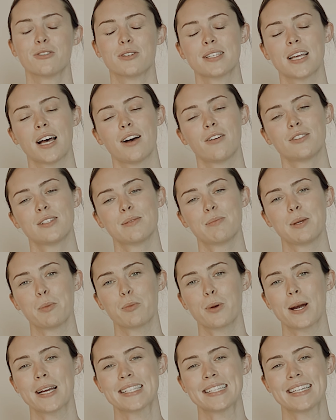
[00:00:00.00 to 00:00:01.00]
yourself to be
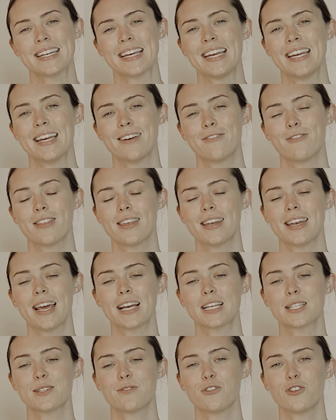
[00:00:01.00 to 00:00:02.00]
present here for the
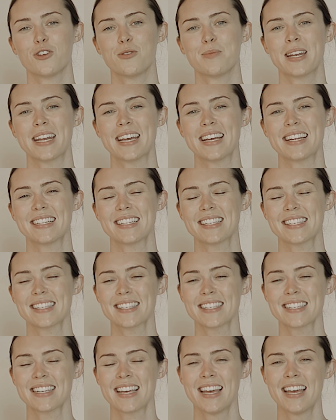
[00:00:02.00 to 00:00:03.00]
next few
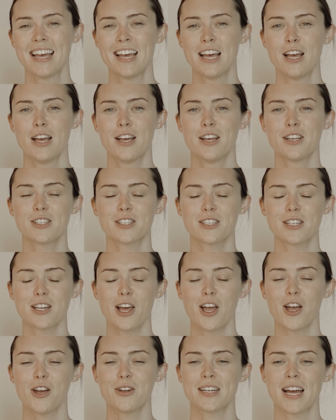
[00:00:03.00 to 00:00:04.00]
minutes.
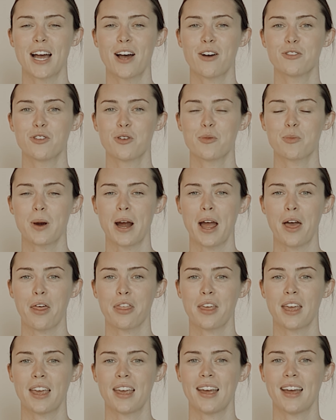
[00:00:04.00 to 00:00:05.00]
Slow down your
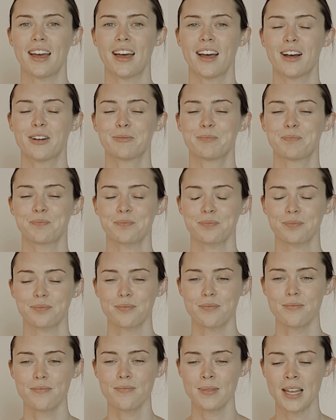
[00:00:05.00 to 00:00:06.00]
breath here
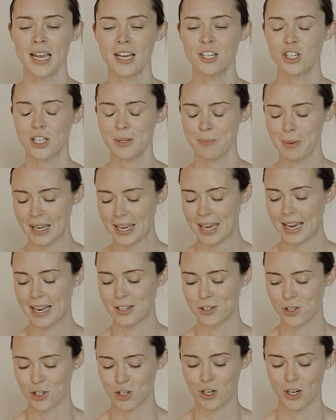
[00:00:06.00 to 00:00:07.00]
and just
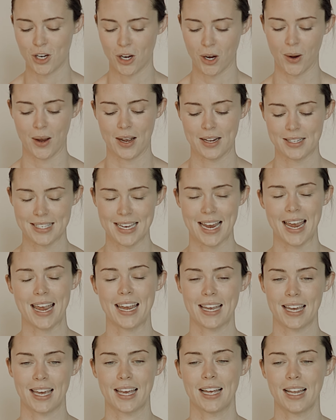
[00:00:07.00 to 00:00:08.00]
begin to
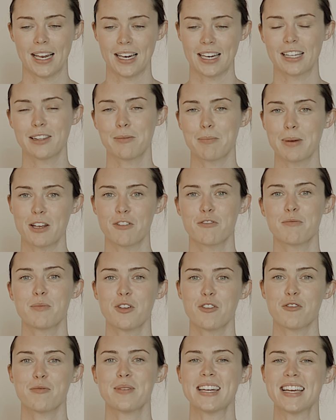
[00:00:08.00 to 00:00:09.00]
take a little bit of
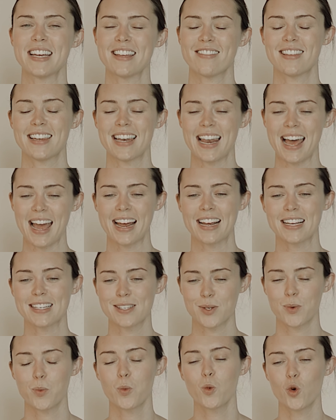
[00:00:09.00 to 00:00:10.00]
movement in the
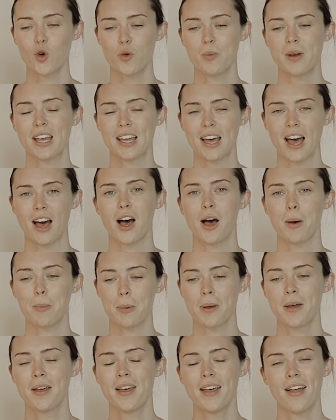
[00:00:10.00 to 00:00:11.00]
legs, warming
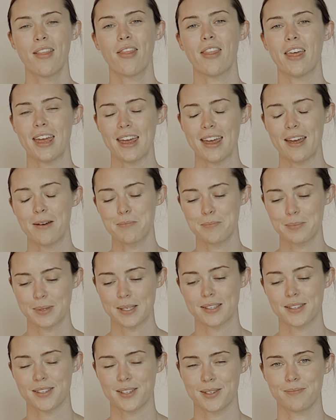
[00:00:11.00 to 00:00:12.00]
up the
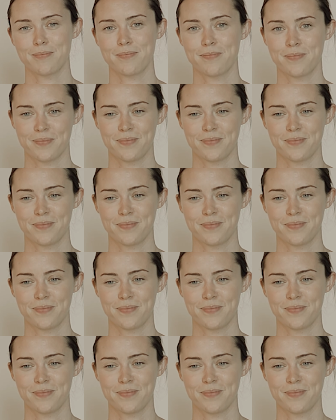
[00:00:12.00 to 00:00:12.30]
hips.